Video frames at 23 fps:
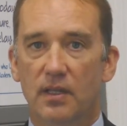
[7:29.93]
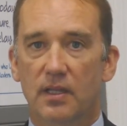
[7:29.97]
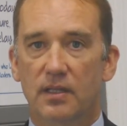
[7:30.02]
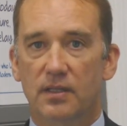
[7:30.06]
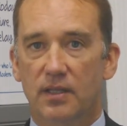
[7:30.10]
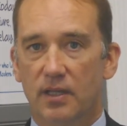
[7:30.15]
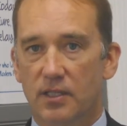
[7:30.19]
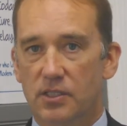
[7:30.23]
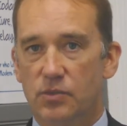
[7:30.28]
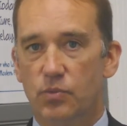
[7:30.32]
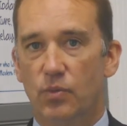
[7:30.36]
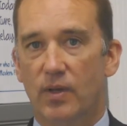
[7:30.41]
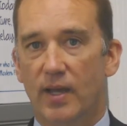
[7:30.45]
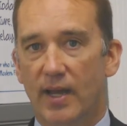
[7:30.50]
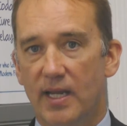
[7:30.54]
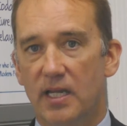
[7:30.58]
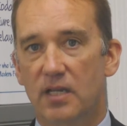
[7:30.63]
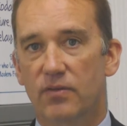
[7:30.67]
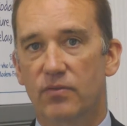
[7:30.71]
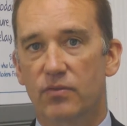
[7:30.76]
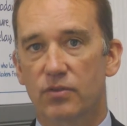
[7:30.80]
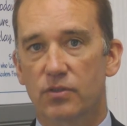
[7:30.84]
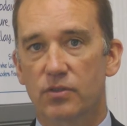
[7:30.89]
That's what
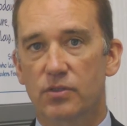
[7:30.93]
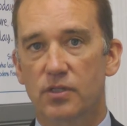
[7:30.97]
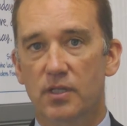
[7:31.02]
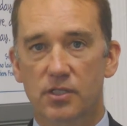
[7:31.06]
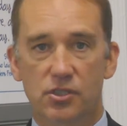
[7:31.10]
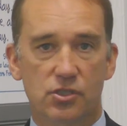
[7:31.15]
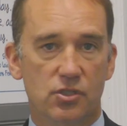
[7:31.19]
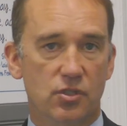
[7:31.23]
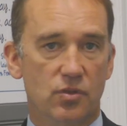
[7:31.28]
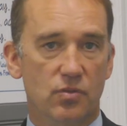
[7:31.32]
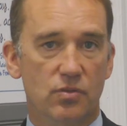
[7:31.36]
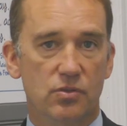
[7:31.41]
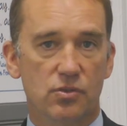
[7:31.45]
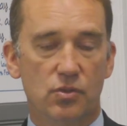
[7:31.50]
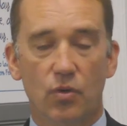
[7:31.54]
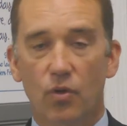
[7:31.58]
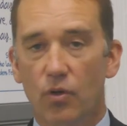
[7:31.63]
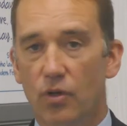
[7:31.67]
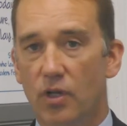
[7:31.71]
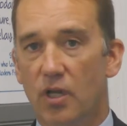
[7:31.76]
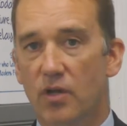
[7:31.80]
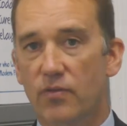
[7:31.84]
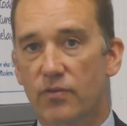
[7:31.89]
A-level students
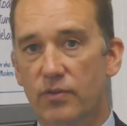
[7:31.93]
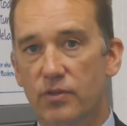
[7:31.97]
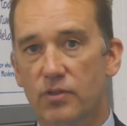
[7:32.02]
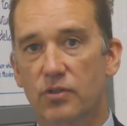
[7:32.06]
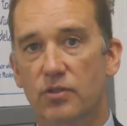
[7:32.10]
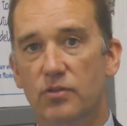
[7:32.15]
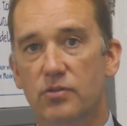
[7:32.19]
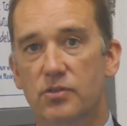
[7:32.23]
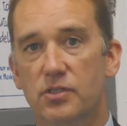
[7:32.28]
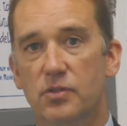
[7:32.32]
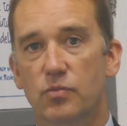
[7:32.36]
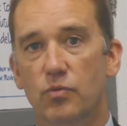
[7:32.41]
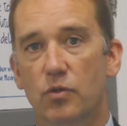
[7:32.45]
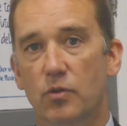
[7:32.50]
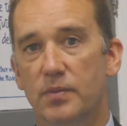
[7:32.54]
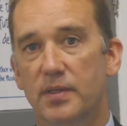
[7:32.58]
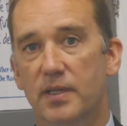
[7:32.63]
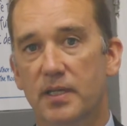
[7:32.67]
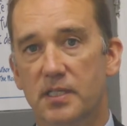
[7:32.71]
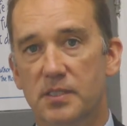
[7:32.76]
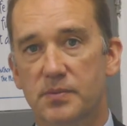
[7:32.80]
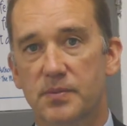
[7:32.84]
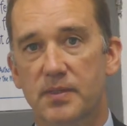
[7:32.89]
all over the country will be
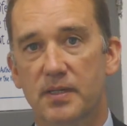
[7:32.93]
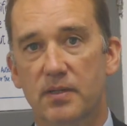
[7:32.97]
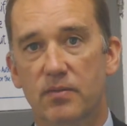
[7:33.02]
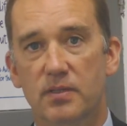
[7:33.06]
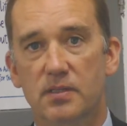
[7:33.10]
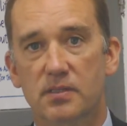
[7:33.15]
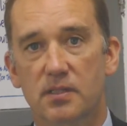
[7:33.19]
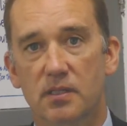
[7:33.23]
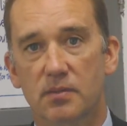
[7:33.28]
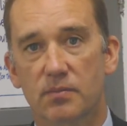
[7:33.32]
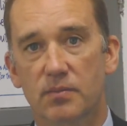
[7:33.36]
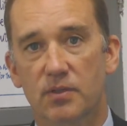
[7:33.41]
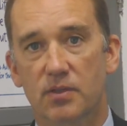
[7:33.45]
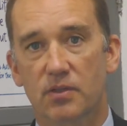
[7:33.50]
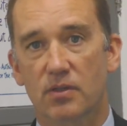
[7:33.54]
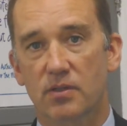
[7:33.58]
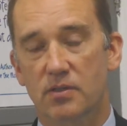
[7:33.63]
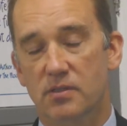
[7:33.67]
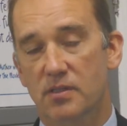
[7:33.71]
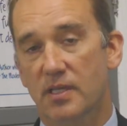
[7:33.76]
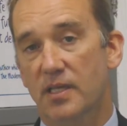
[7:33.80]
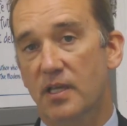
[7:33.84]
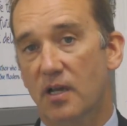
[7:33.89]
experiencing,
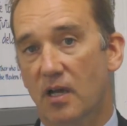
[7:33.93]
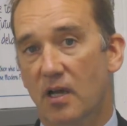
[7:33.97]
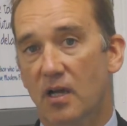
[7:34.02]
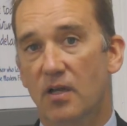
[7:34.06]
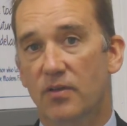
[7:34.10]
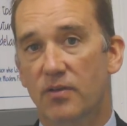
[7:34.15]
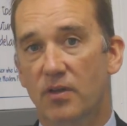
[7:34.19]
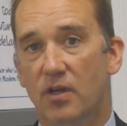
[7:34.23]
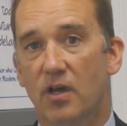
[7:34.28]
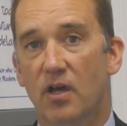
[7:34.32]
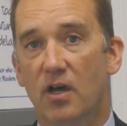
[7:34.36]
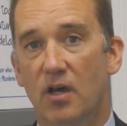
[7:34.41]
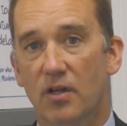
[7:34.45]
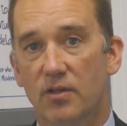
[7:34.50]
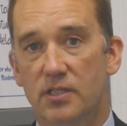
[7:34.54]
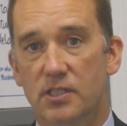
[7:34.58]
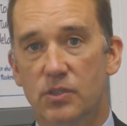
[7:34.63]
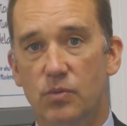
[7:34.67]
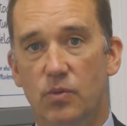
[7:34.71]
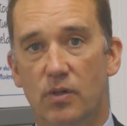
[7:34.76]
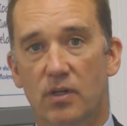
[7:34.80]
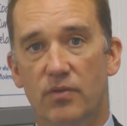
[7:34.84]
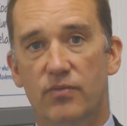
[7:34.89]
because they are the
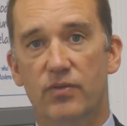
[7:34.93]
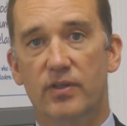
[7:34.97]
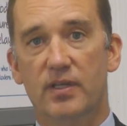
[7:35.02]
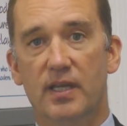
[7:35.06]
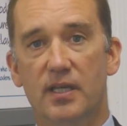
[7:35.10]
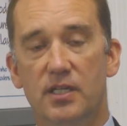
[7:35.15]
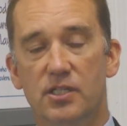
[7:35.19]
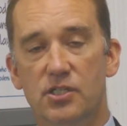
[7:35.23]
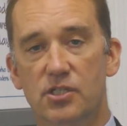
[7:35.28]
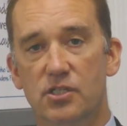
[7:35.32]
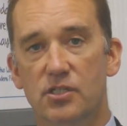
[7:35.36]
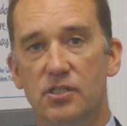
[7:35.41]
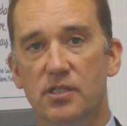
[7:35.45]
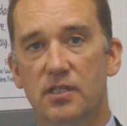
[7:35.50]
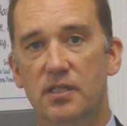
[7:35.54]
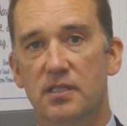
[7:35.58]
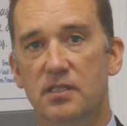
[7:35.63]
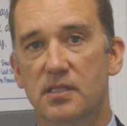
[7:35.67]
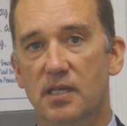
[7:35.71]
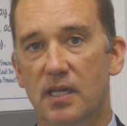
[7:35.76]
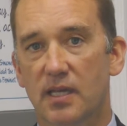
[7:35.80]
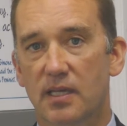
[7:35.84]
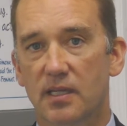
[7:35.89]
hardest qualification you
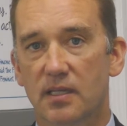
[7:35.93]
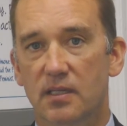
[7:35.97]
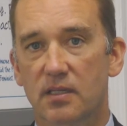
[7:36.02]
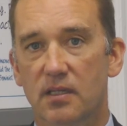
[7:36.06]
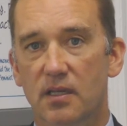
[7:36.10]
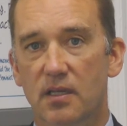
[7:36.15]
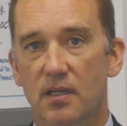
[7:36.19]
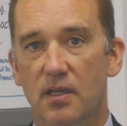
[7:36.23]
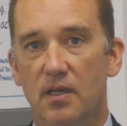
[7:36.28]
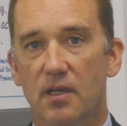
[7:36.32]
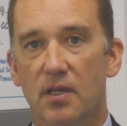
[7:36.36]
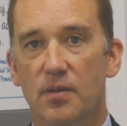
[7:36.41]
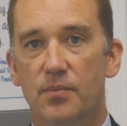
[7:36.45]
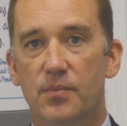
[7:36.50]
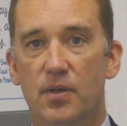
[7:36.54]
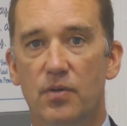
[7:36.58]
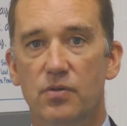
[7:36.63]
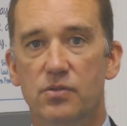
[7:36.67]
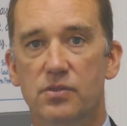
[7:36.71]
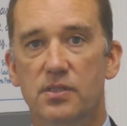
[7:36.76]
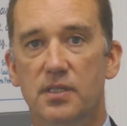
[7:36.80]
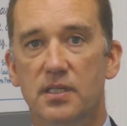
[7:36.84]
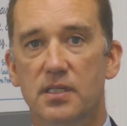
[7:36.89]
can take
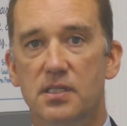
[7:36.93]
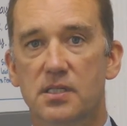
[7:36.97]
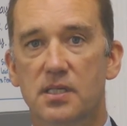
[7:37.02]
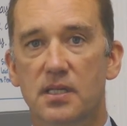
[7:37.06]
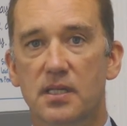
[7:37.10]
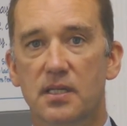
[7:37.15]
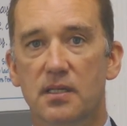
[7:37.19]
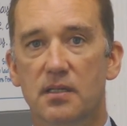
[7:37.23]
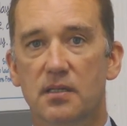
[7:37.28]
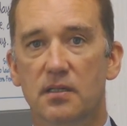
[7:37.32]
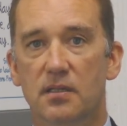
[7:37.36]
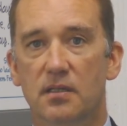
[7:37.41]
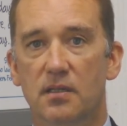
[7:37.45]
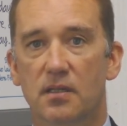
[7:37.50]
post-16.